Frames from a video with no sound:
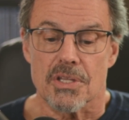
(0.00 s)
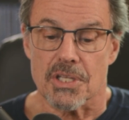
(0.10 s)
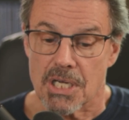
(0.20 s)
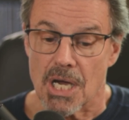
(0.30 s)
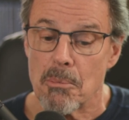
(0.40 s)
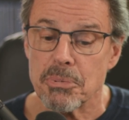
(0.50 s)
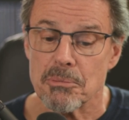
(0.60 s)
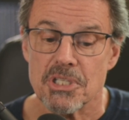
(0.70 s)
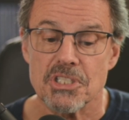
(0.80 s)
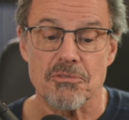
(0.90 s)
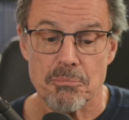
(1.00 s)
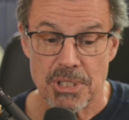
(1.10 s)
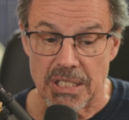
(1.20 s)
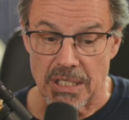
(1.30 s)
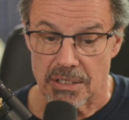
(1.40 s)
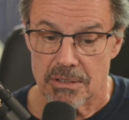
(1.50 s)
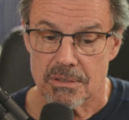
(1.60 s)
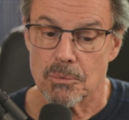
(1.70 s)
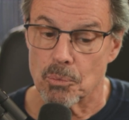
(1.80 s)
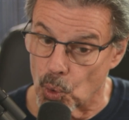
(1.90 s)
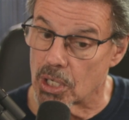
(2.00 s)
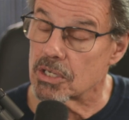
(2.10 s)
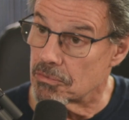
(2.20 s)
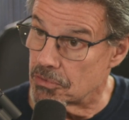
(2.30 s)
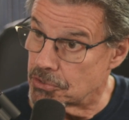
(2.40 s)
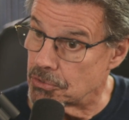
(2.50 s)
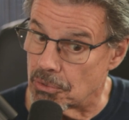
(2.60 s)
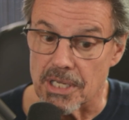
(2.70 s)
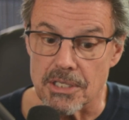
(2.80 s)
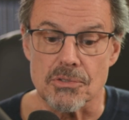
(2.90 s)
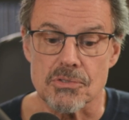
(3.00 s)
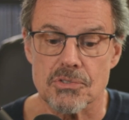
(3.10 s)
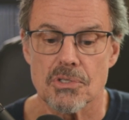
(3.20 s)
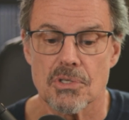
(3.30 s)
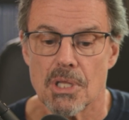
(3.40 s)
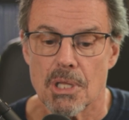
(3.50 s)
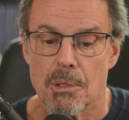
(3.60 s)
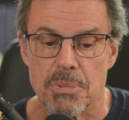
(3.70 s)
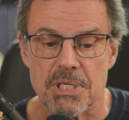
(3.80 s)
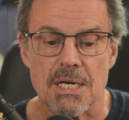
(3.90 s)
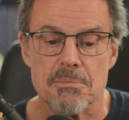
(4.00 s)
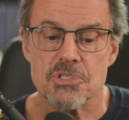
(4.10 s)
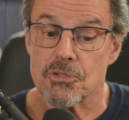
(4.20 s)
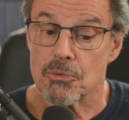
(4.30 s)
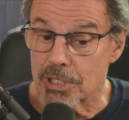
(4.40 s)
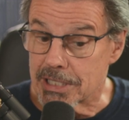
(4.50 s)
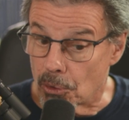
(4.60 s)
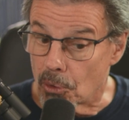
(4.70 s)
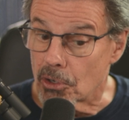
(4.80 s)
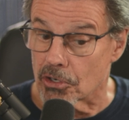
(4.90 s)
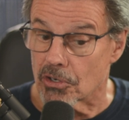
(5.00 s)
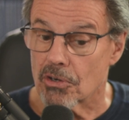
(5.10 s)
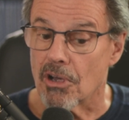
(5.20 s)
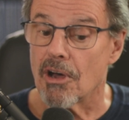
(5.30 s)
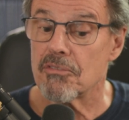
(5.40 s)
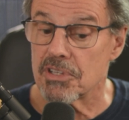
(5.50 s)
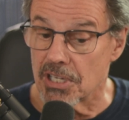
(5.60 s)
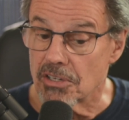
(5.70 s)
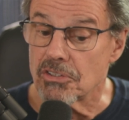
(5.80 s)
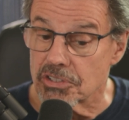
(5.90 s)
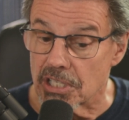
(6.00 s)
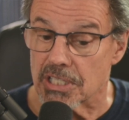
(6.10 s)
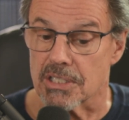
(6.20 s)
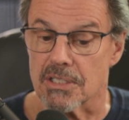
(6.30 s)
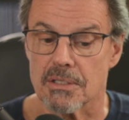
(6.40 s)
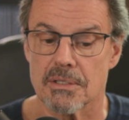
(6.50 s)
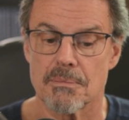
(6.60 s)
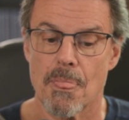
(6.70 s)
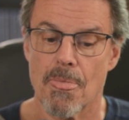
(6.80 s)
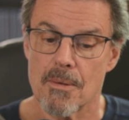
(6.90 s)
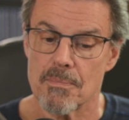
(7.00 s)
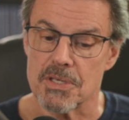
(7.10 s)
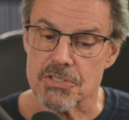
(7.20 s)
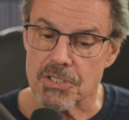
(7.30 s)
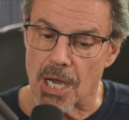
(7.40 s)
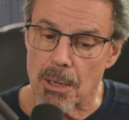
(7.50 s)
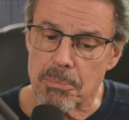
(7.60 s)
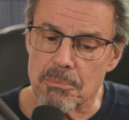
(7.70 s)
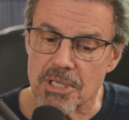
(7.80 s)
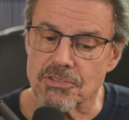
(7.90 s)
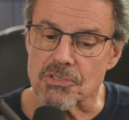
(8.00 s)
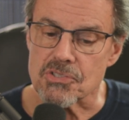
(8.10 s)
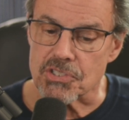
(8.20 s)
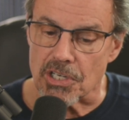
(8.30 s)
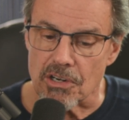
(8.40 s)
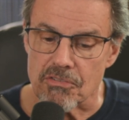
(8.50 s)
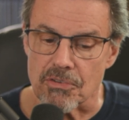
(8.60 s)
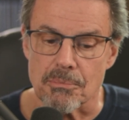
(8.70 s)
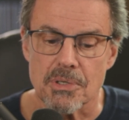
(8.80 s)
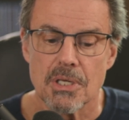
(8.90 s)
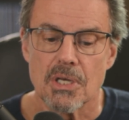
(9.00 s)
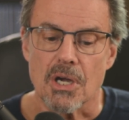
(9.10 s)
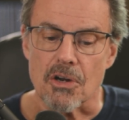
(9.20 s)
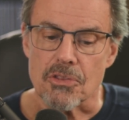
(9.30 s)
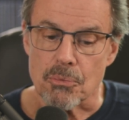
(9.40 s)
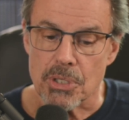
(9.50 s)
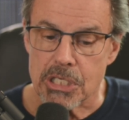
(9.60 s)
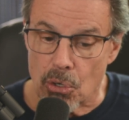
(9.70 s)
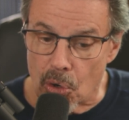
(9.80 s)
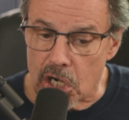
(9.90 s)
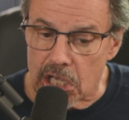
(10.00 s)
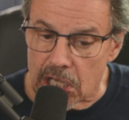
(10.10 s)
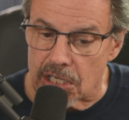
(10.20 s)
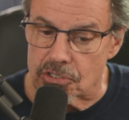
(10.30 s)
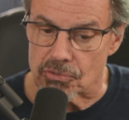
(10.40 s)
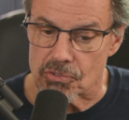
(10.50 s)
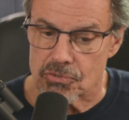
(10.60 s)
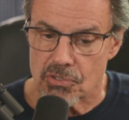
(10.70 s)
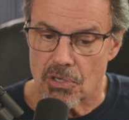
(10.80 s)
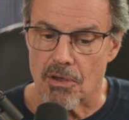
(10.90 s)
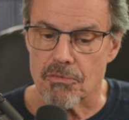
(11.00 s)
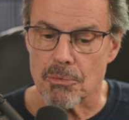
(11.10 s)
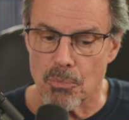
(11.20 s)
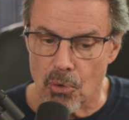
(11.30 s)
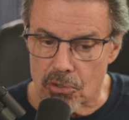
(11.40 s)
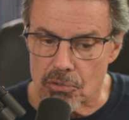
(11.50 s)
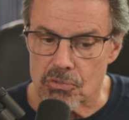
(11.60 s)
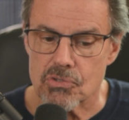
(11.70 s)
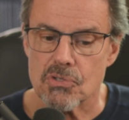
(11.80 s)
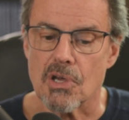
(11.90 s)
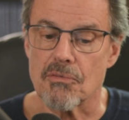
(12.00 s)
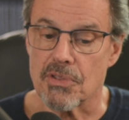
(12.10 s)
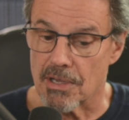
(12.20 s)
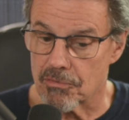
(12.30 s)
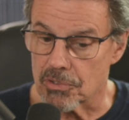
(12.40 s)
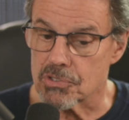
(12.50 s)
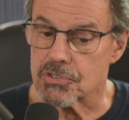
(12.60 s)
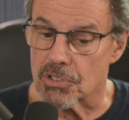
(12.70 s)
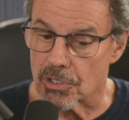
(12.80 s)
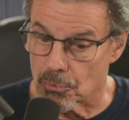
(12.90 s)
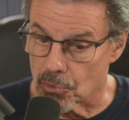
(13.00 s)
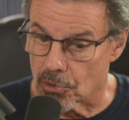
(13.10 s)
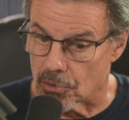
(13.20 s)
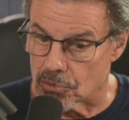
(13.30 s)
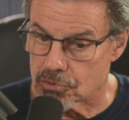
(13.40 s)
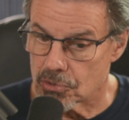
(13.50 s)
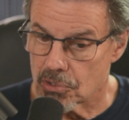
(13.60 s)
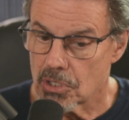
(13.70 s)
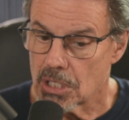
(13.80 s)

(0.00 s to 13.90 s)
The complement of being one of the two angels becomes the recorder of the undertaking. These complemental seraphim are the recording angels of the mortals of the evolutionary worlds.